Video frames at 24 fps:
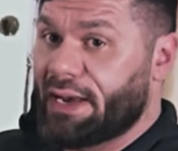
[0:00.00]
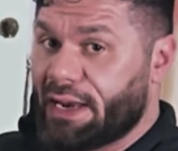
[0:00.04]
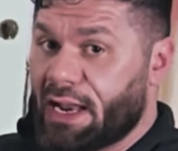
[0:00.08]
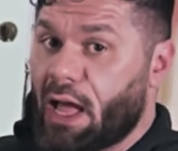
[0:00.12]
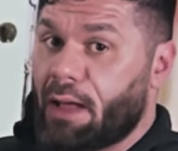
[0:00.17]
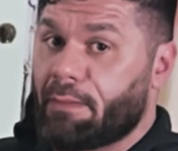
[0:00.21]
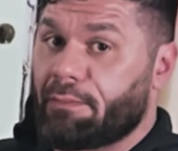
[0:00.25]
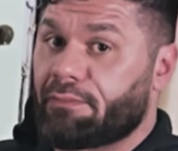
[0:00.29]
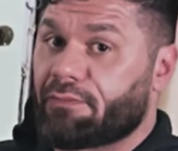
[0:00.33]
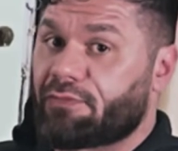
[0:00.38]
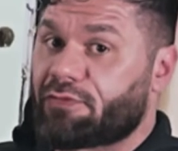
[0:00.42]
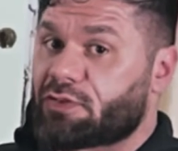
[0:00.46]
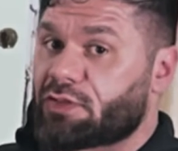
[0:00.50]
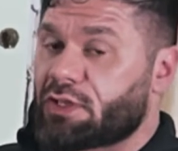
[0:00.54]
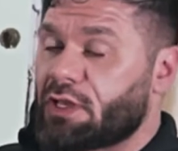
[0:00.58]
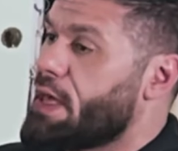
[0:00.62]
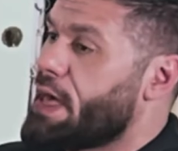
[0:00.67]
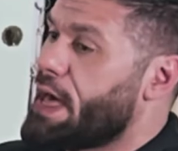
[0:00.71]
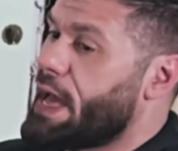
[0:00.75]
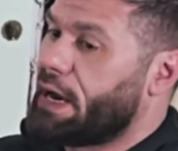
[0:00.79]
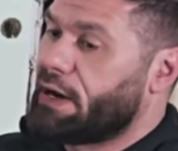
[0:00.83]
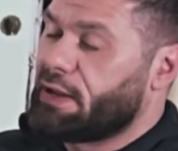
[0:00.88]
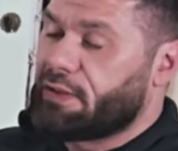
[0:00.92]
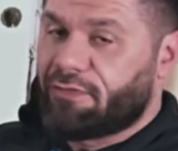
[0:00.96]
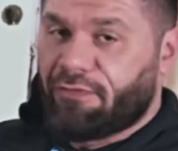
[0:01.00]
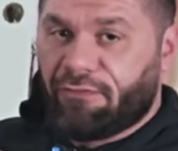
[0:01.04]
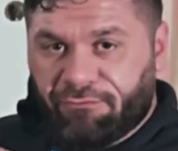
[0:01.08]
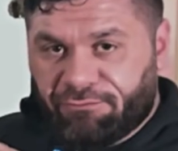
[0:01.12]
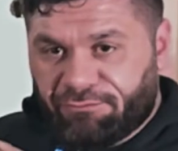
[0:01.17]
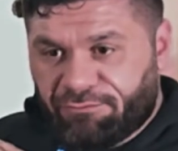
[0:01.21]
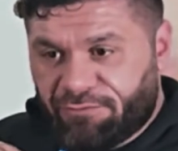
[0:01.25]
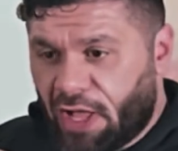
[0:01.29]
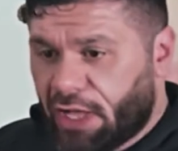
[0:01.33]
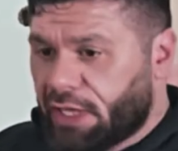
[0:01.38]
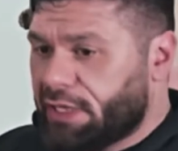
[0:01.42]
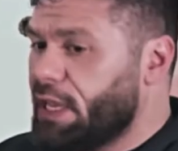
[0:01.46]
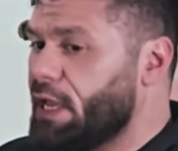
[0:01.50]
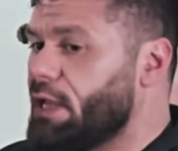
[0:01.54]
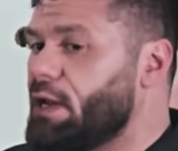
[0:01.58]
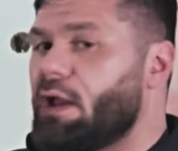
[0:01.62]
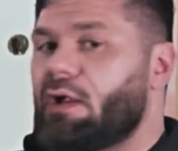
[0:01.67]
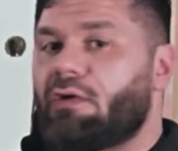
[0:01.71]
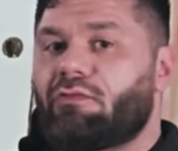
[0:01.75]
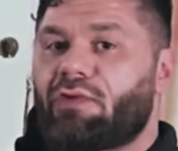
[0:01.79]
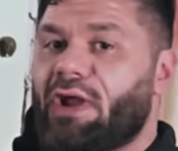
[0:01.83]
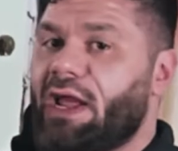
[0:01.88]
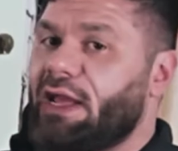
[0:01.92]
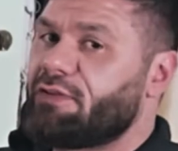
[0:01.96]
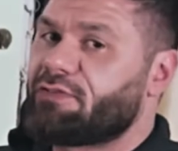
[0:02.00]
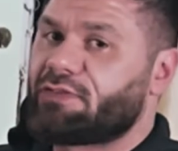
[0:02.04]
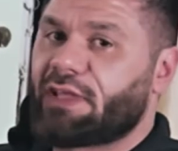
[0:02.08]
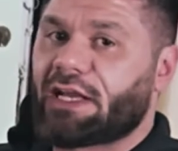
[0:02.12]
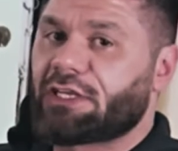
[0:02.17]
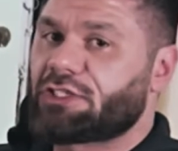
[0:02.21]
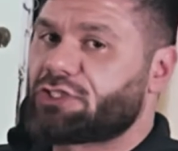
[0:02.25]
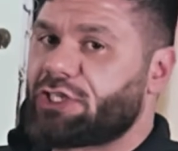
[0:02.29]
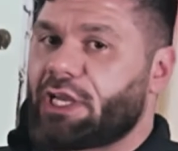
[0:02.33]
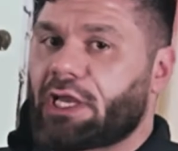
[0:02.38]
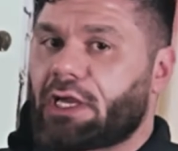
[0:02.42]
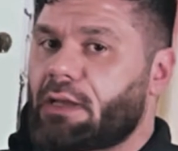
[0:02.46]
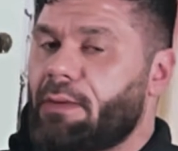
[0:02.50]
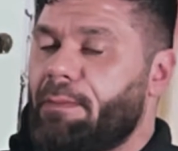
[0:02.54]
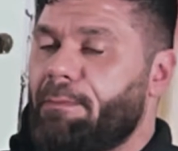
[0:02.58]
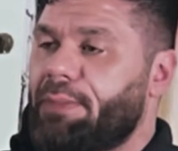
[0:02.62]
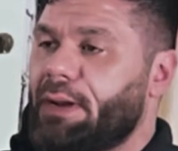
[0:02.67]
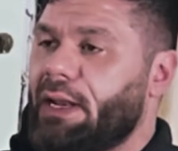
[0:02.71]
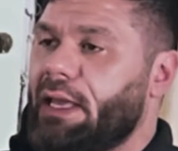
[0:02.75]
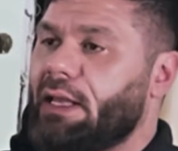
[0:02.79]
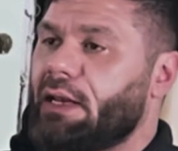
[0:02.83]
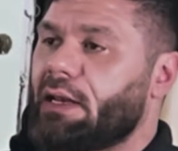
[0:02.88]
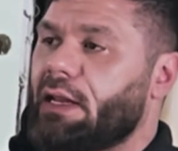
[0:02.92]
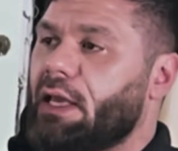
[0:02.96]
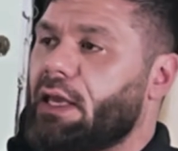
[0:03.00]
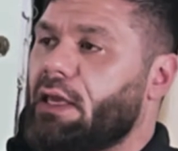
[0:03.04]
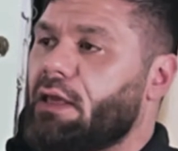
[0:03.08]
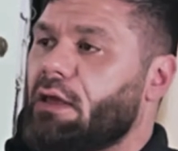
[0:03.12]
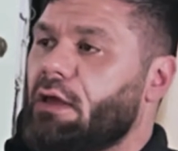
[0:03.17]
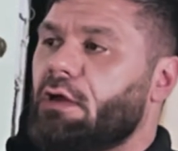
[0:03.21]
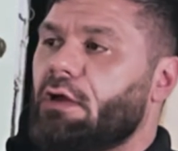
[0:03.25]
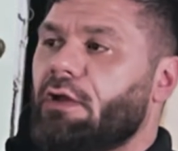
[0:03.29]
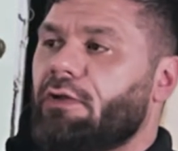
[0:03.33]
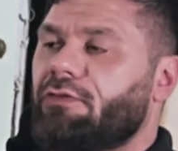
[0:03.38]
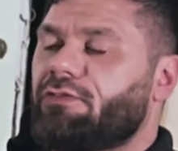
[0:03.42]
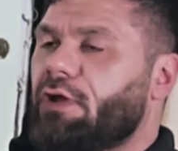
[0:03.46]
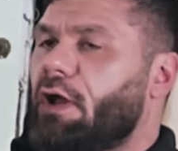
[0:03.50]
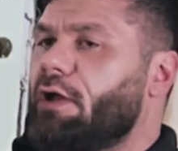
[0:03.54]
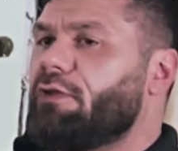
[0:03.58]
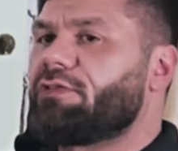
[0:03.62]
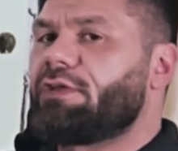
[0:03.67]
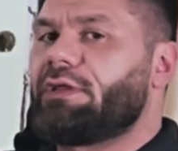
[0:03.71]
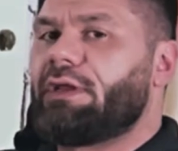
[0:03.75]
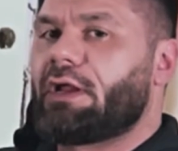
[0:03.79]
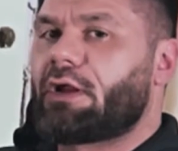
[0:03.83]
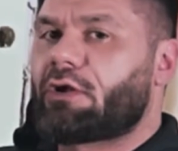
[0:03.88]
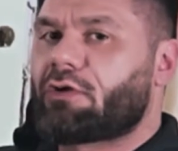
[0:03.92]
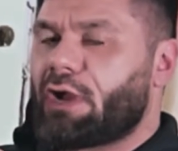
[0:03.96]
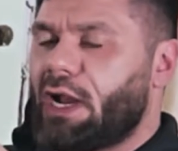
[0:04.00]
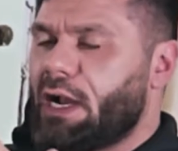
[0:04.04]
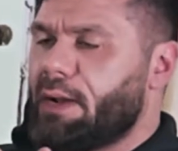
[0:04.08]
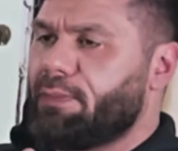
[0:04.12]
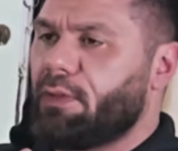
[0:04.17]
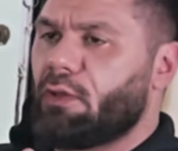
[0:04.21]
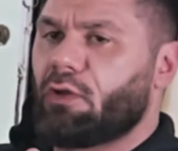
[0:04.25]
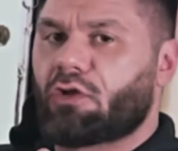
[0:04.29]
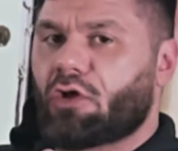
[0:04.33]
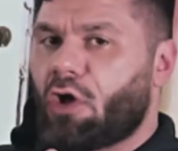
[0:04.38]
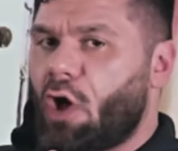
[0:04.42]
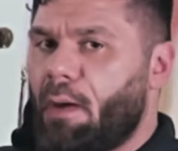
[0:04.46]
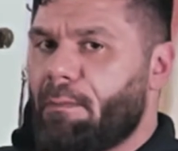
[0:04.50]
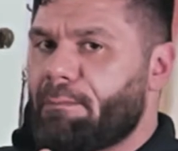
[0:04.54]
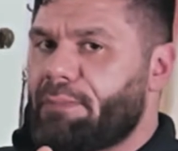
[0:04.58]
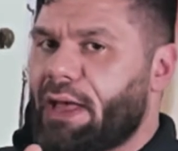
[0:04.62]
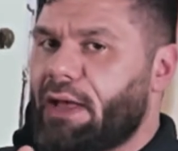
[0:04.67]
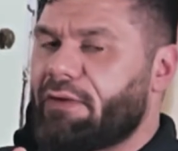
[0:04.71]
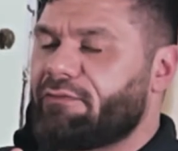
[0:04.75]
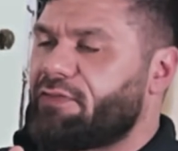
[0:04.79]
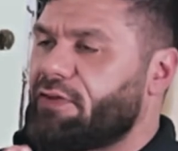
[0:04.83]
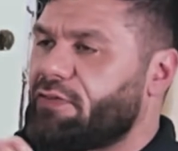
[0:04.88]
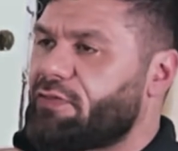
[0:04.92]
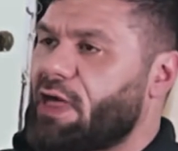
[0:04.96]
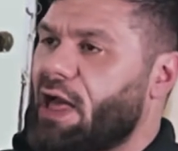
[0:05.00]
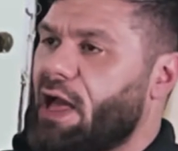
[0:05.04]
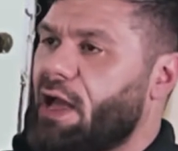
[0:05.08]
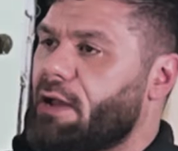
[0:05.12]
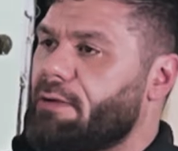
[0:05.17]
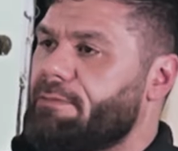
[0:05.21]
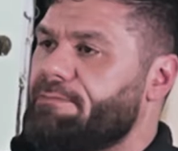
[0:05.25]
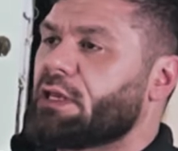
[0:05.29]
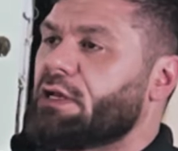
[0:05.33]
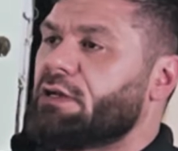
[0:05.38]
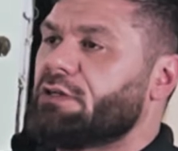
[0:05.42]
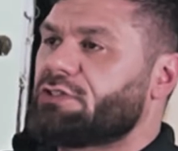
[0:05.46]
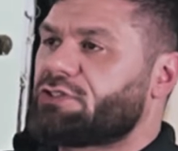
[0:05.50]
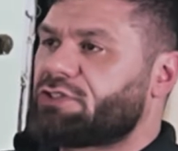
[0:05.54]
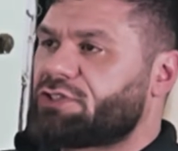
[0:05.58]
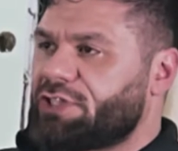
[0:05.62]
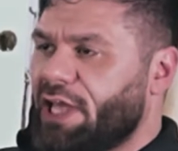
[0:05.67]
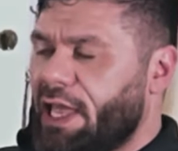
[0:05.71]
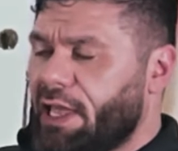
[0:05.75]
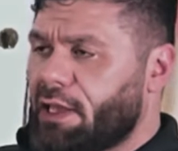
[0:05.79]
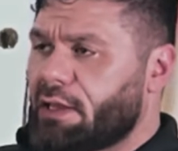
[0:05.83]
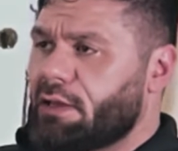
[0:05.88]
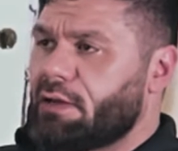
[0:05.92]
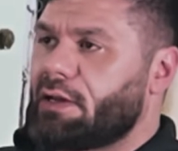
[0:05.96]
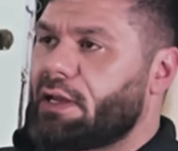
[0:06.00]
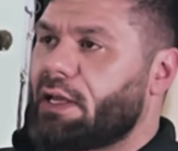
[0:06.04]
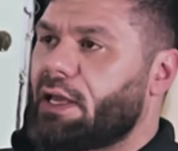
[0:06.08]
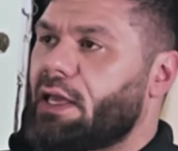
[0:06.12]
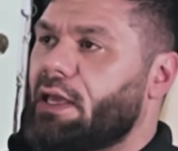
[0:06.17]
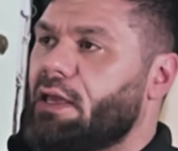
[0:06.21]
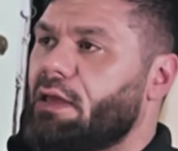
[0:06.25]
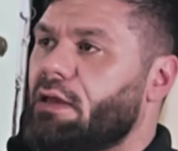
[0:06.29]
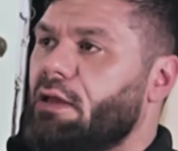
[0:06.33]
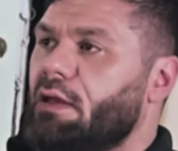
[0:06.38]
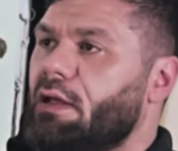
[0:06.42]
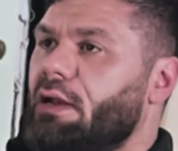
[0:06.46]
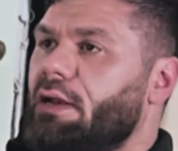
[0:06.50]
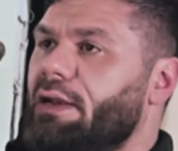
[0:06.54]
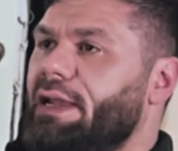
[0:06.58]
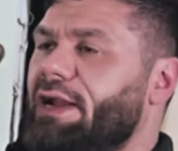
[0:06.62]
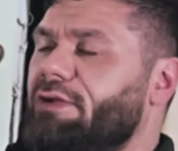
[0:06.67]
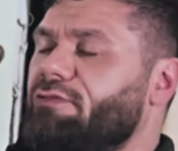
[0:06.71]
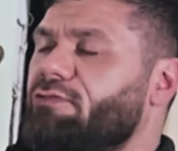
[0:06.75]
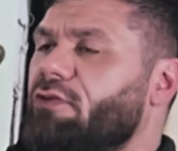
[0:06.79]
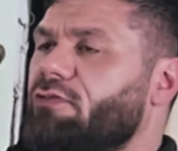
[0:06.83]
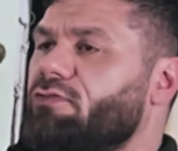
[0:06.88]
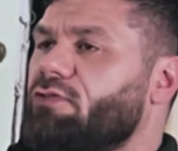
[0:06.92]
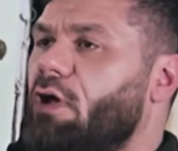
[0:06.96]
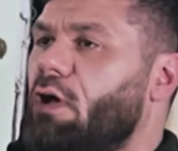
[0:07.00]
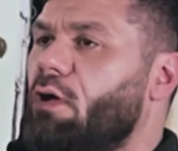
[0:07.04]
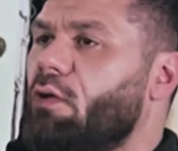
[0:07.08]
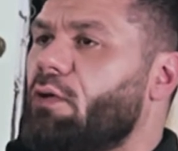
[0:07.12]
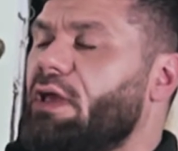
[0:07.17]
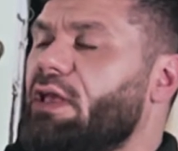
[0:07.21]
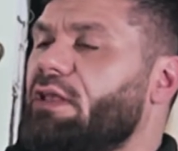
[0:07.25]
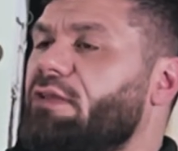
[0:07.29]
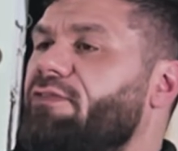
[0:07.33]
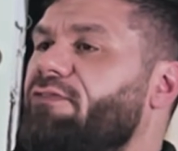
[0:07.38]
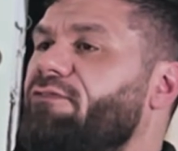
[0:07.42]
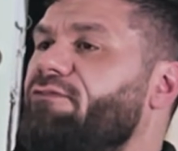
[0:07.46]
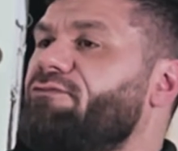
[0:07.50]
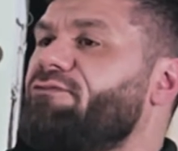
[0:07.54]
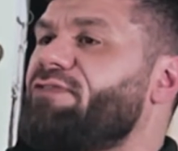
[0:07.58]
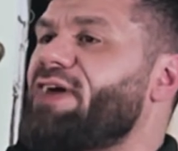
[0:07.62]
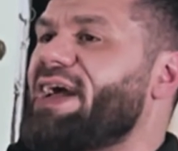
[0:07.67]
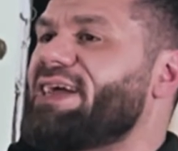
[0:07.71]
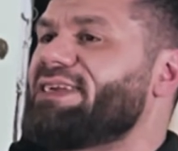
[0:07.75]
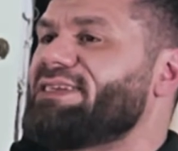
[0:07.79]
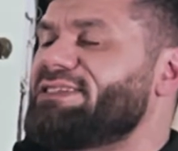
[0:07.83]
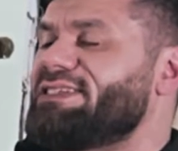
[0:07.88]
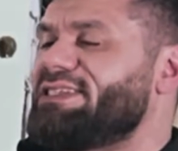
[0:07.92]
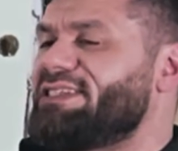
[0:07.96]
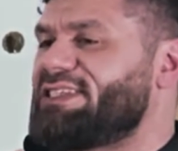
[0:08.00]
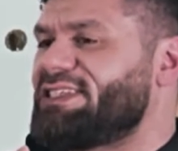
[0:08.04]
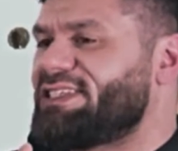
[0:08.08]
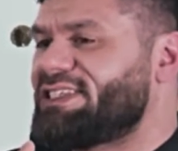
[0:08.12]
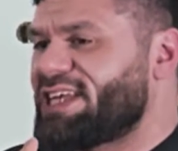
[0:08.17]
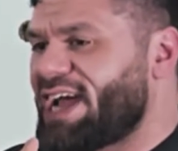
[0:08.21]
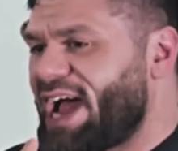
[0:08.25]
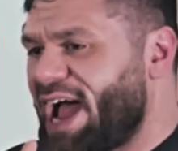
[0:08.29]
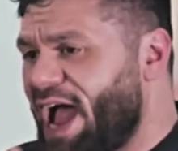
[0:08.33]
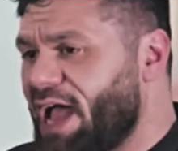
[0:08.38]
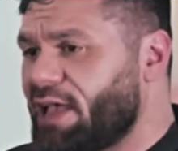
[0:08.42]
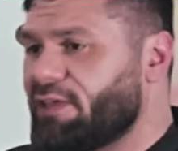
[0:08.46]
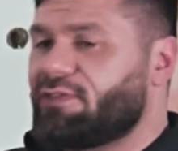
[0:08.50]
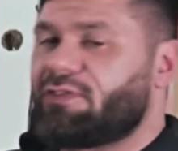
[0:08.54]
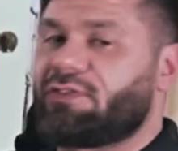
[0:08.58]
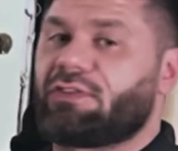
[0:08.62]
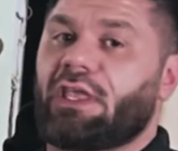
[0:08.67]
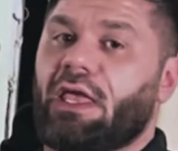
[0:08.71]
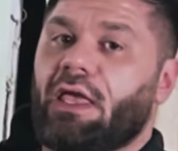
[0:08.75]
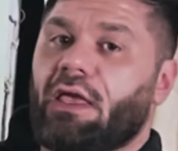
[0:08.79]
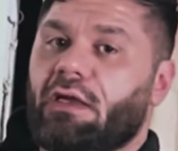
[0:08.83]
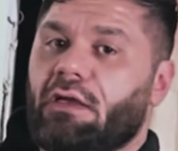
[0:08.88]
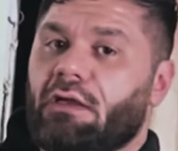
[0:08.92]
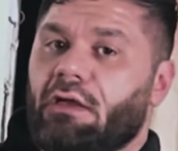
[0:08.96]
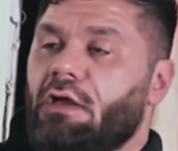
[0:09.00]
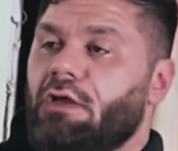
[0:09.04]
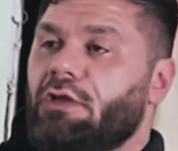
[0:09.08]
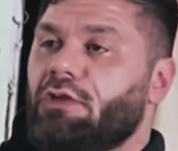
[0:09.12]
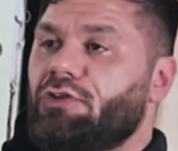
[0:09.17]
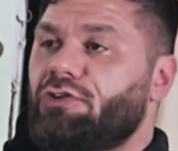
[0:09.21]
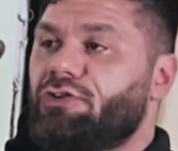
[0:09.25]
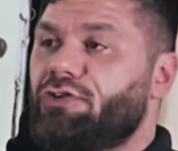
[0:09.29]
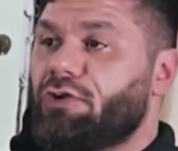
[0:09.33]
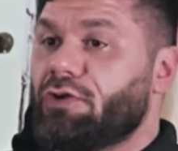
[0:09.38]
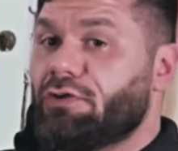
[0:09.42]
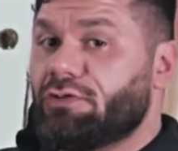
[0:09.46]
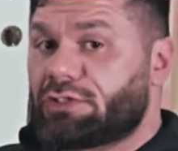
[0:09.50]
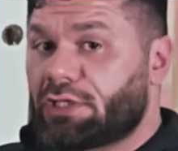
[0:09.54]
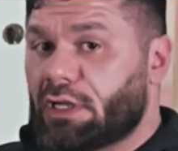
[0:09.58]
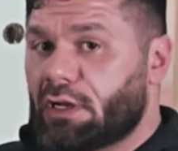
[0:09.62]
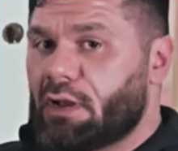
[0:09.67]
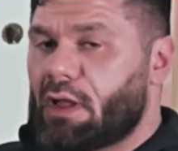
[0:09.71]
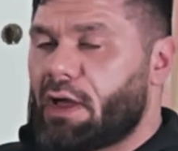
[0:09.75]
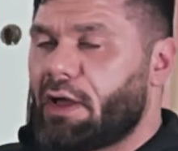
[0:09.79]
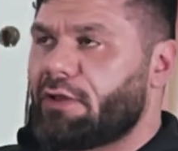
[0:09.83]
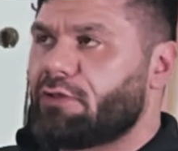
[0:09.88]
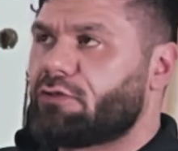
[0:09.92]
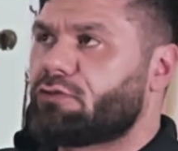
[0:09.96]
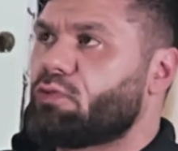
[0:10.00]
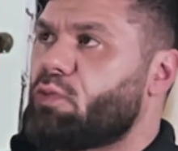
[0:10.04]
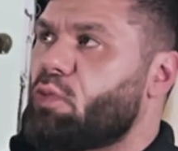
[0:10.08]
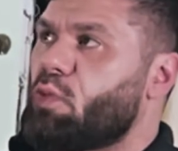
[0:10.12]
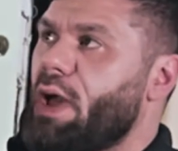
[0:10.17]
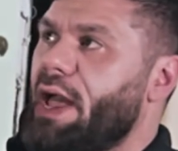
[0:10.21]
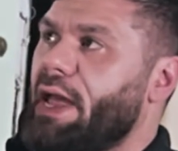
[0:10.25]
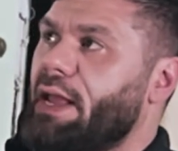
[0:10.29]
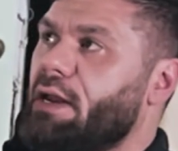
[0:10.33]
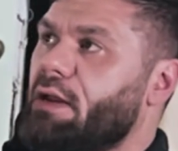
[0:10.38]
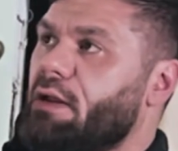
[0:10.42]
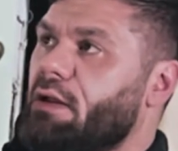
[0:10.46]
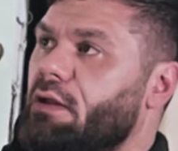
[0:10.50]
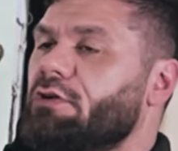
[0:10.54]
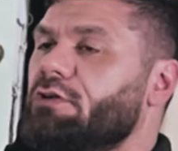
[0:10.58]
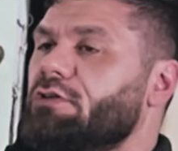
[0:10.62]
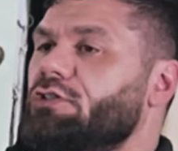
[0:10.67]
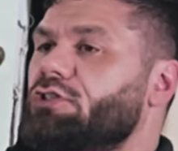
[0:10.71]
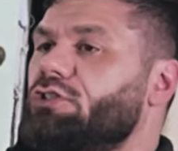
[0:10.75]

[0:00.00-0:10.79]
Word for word: lumps, and it's fucking erased that shit completely. So it's an incredible compound for that. Secondly, letrozole is fantastic, utilized when?